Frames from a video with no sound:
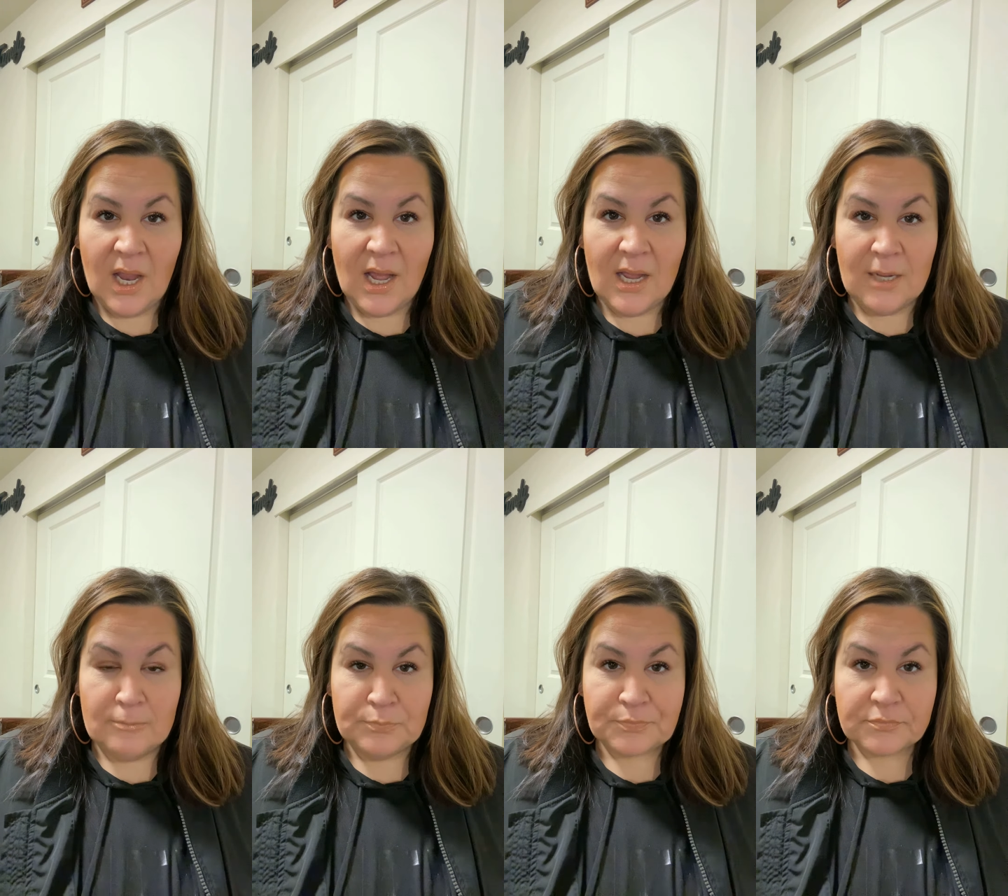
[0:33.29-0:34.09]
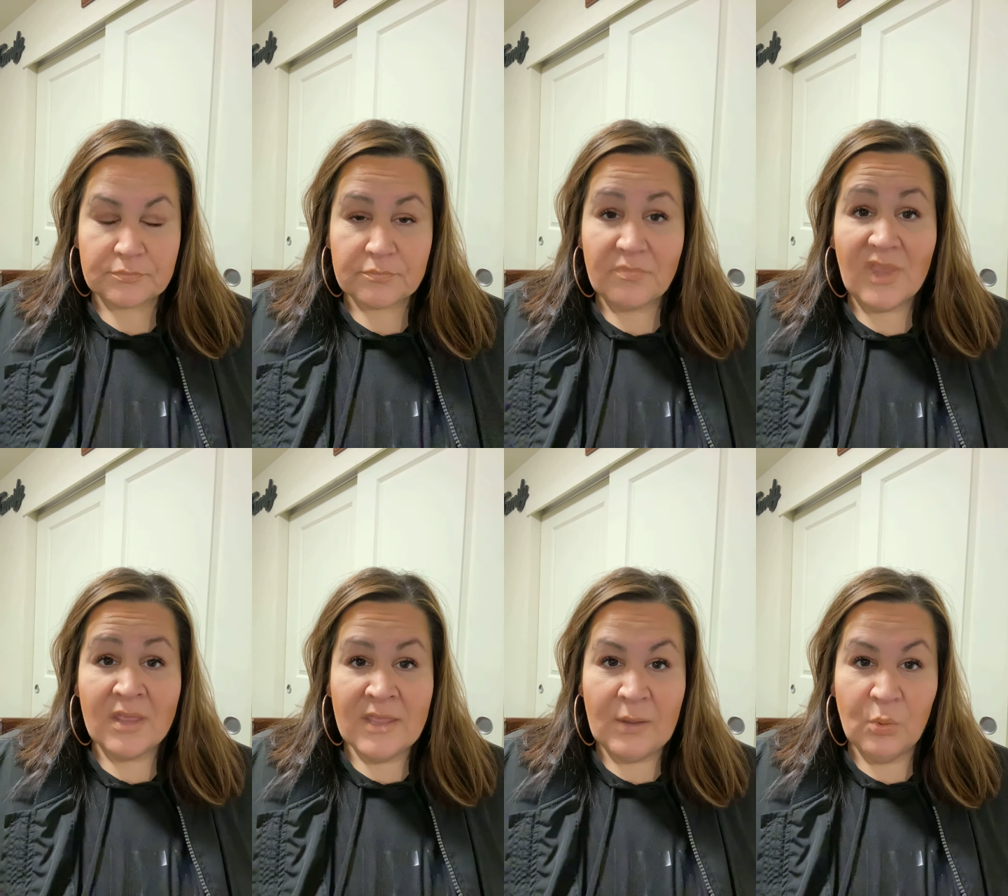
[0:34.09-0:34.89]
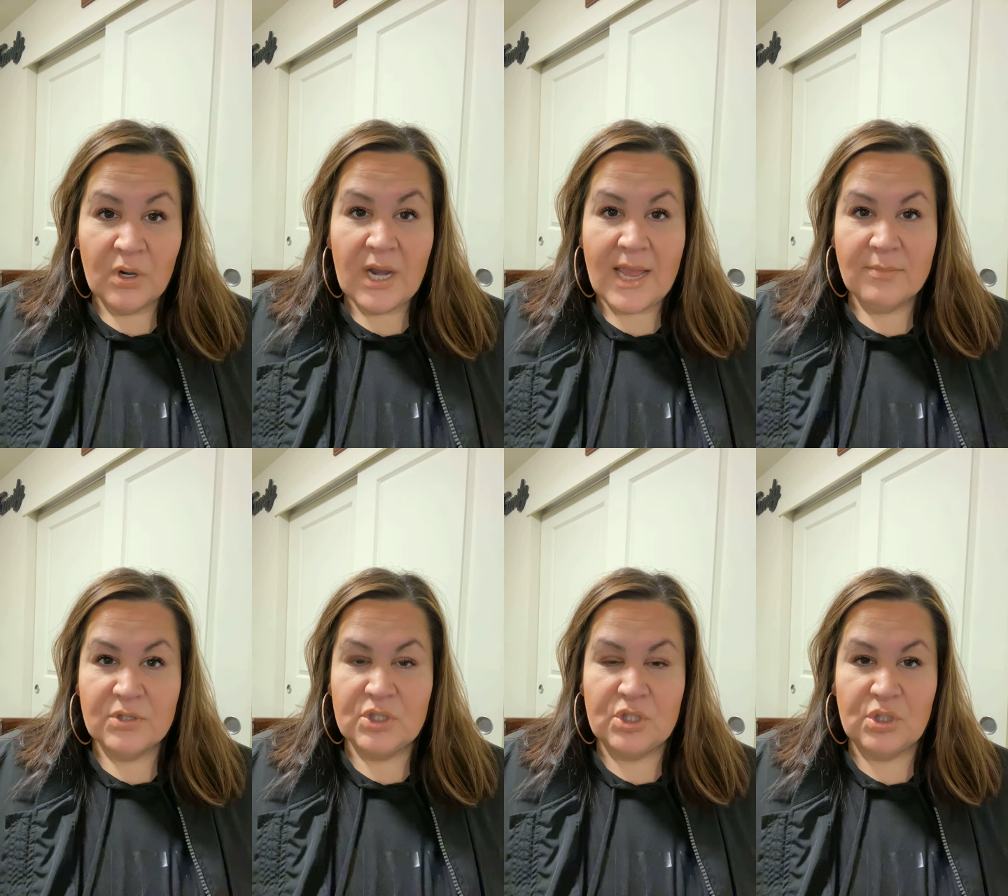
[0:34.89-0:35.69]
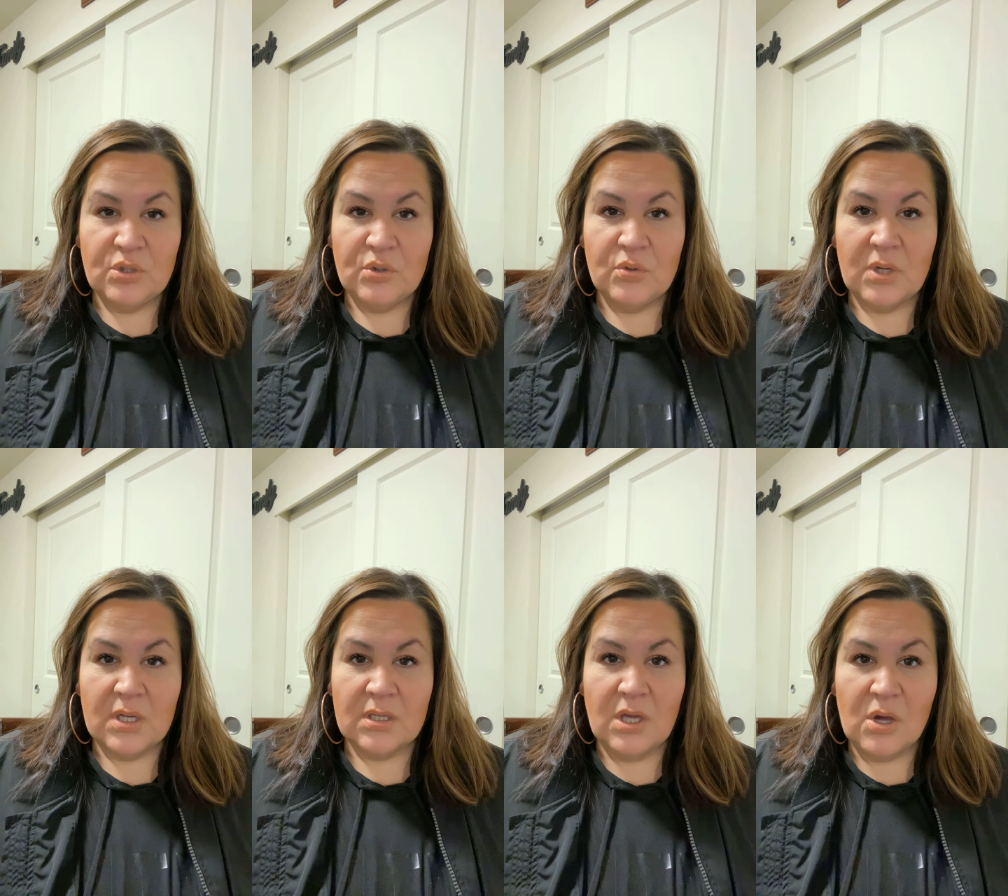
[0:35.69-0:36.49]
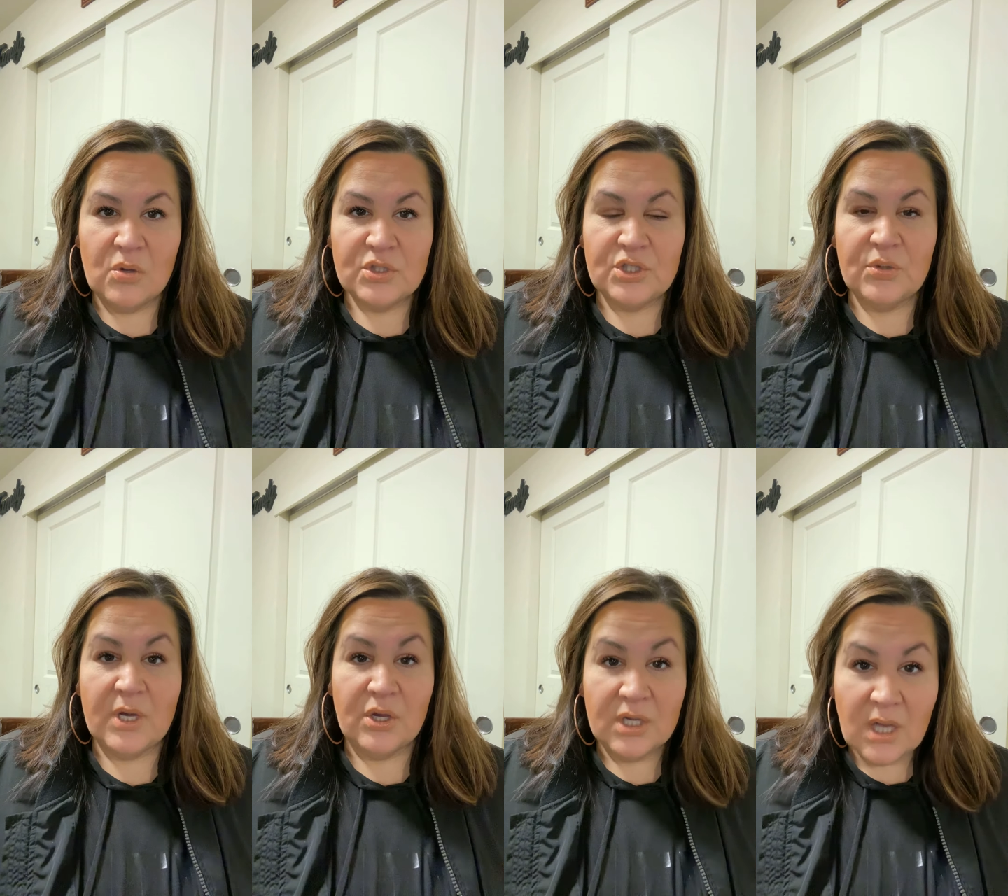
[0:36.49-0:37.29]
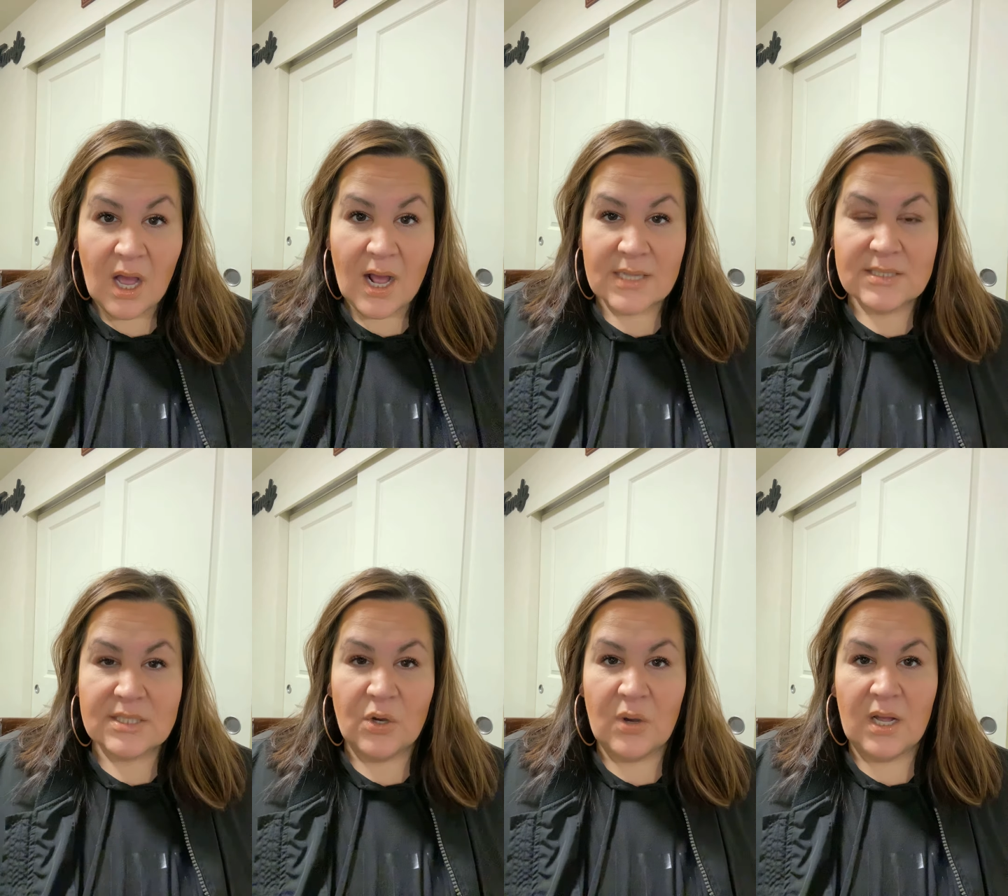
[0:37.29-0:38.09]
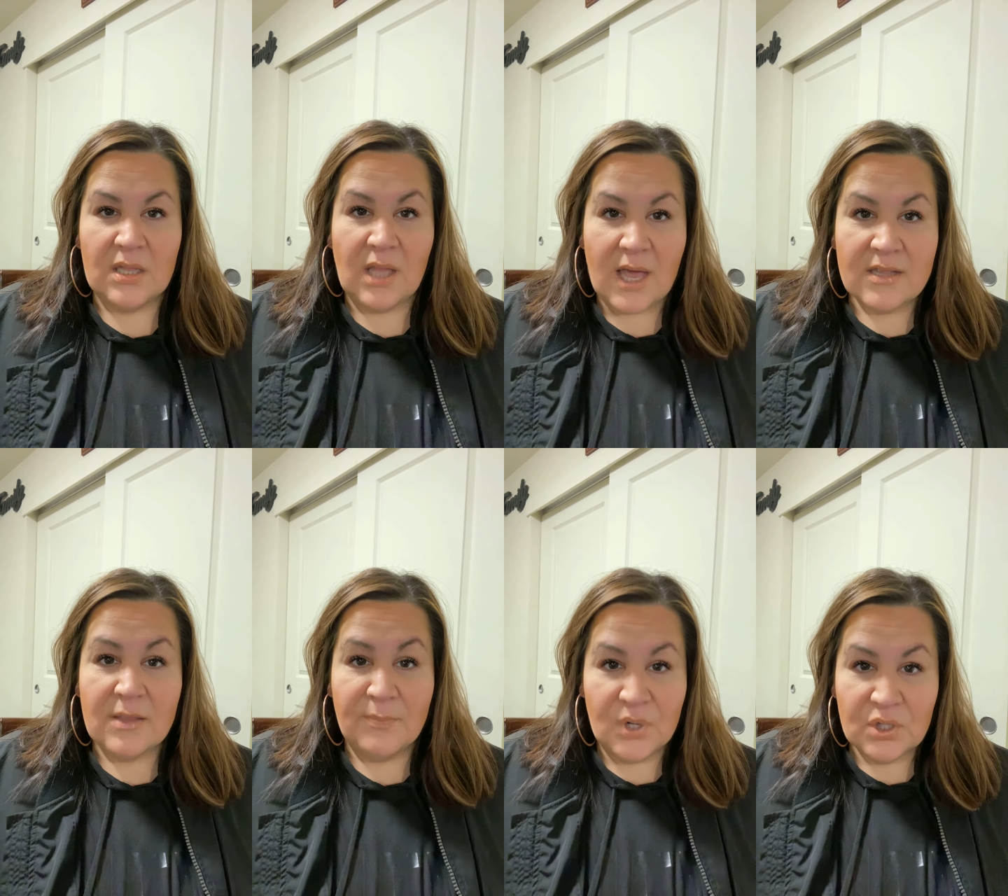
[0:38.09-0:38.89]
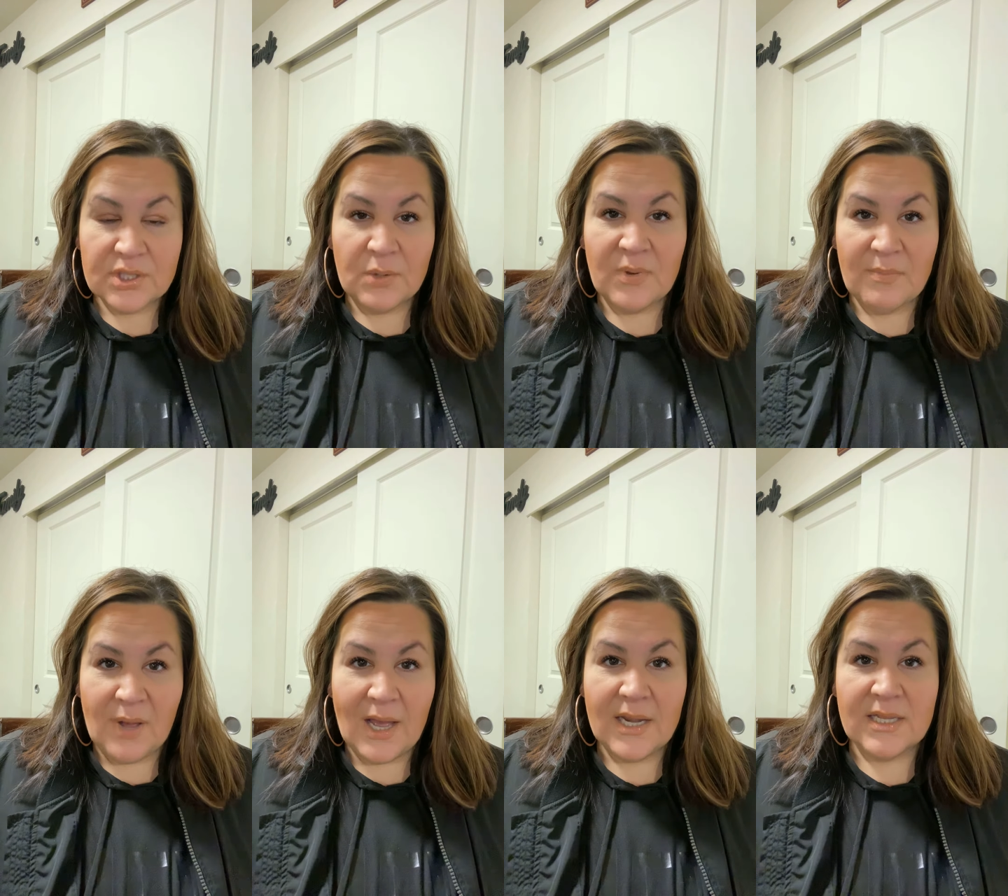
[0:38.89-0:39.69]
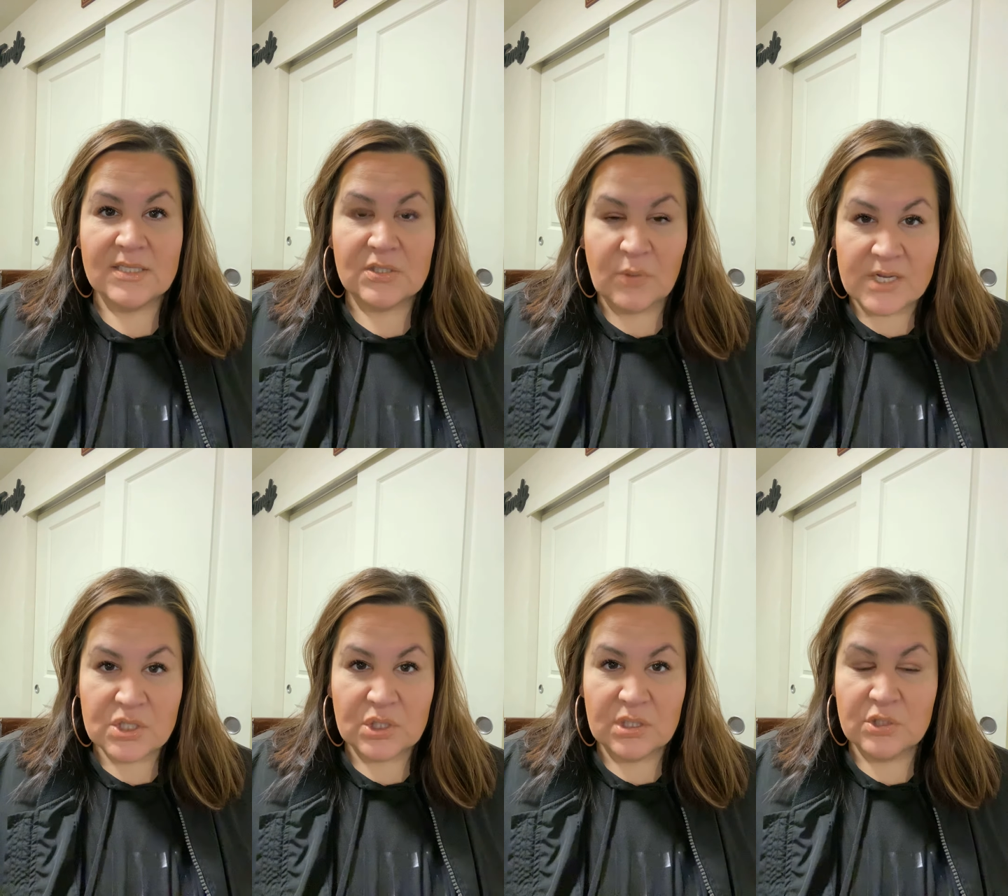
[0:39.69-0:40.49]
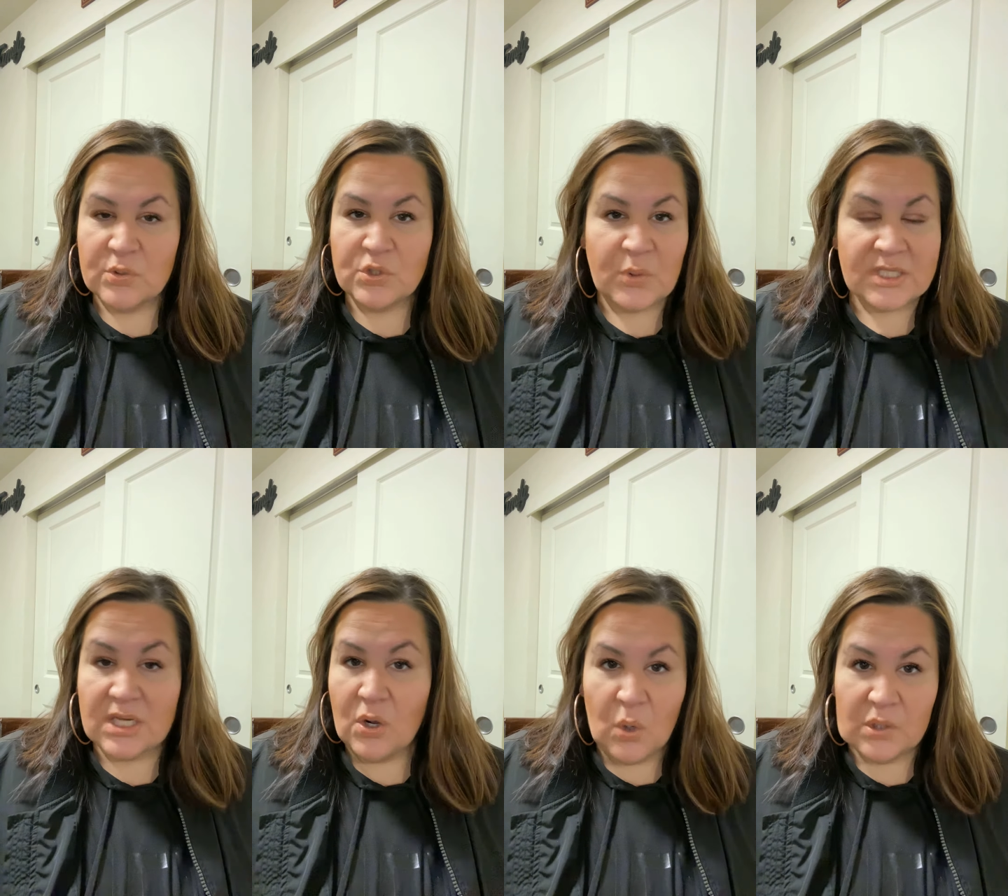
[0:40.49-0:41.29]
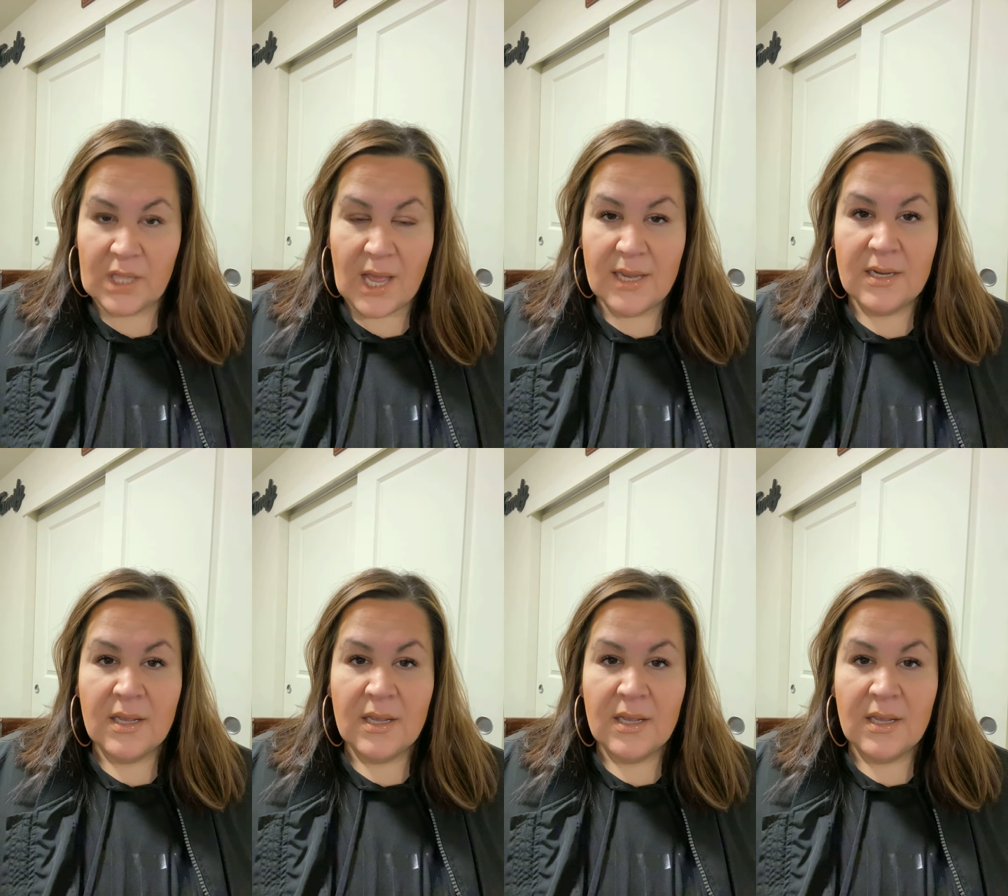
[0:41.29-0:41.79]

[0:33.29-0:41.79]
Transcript: They were able to go to a good cause. So a lot of the bulk that we bought in sweatshirts, which wasn't a whole lot,